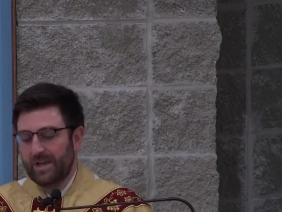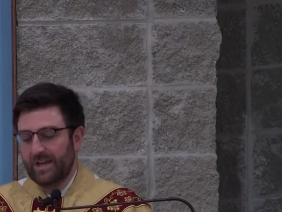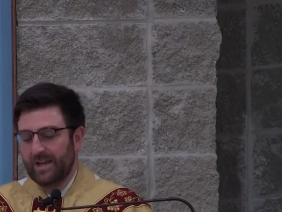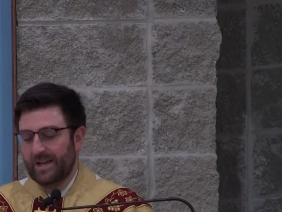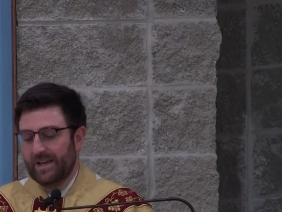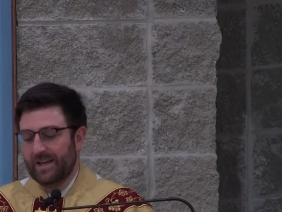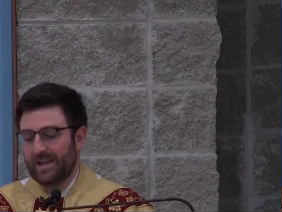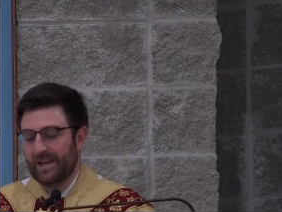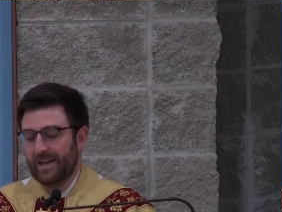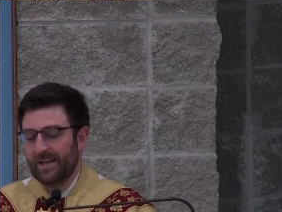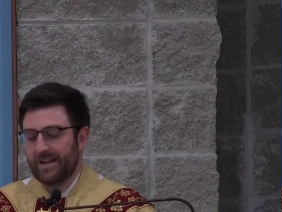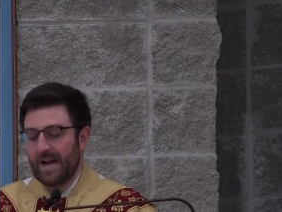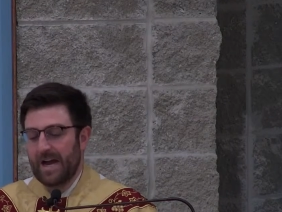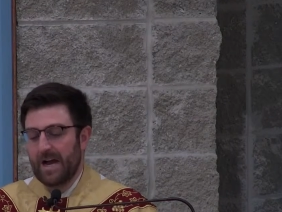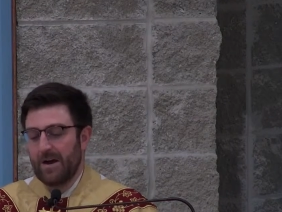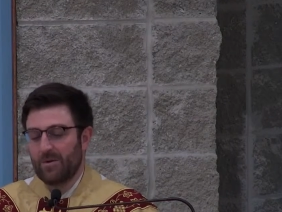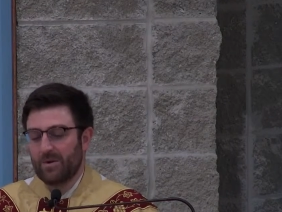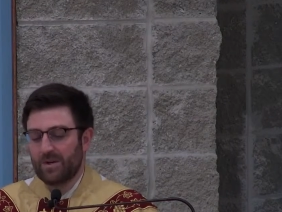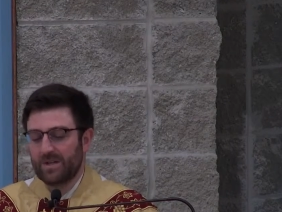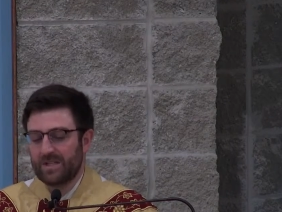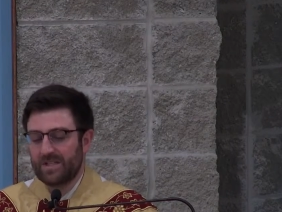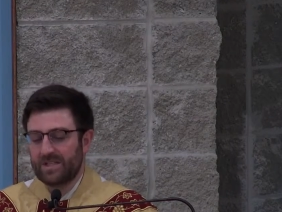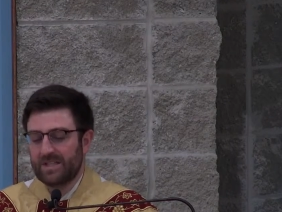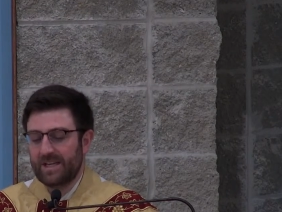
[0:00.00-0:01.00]
we get
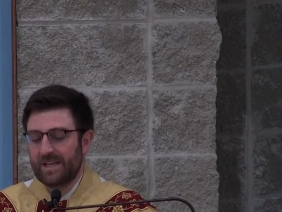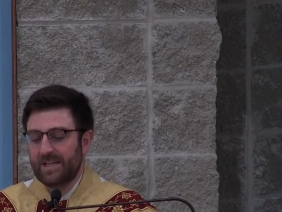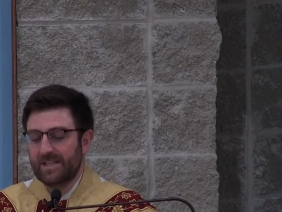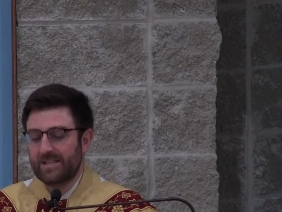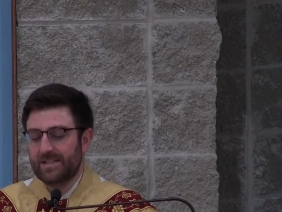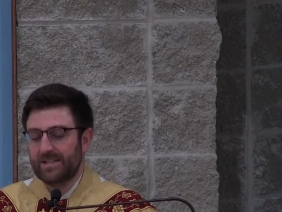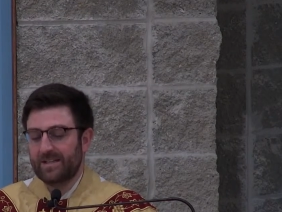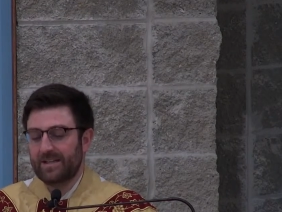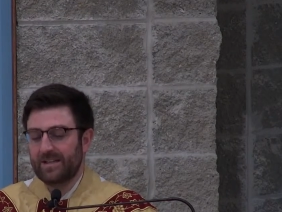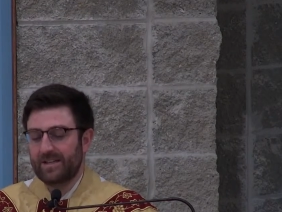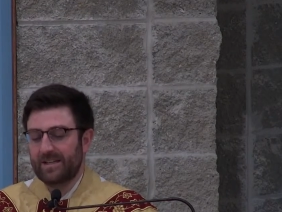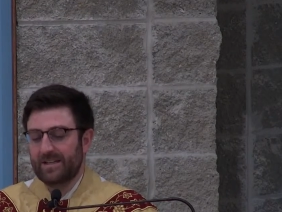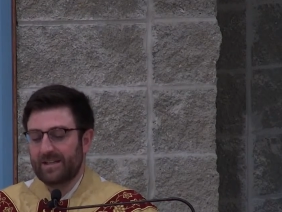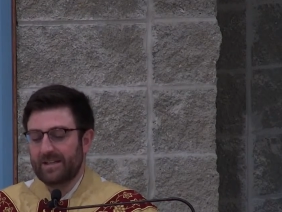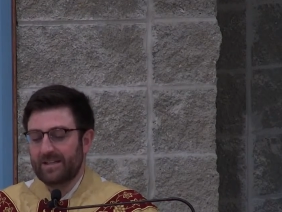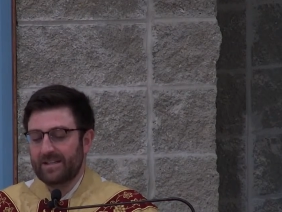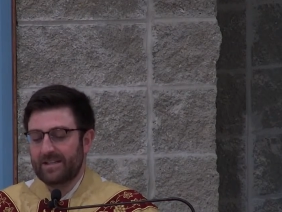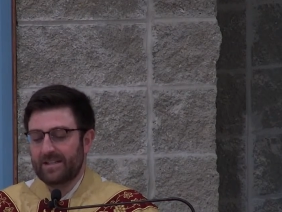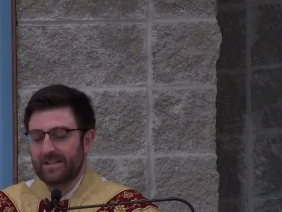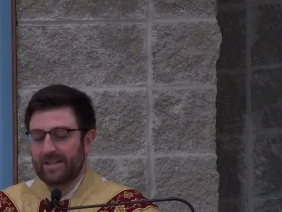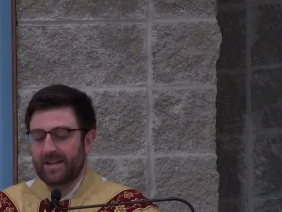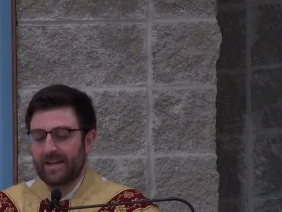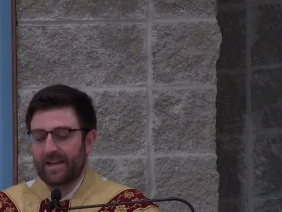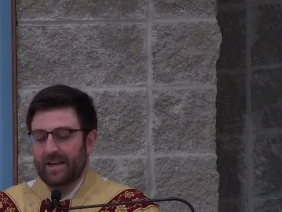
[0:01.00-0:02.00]
our
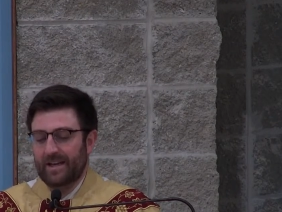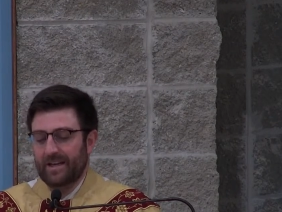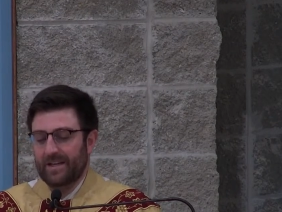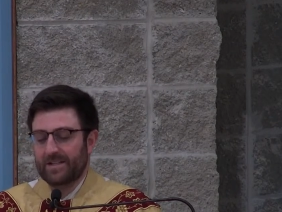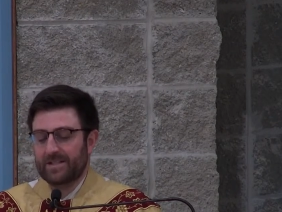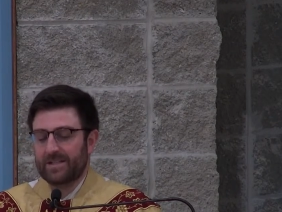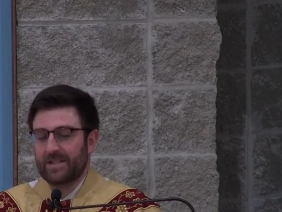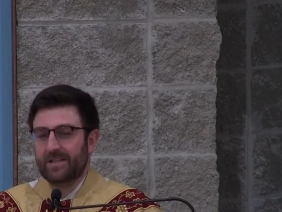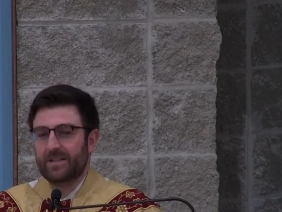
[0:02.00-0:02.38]
saint today.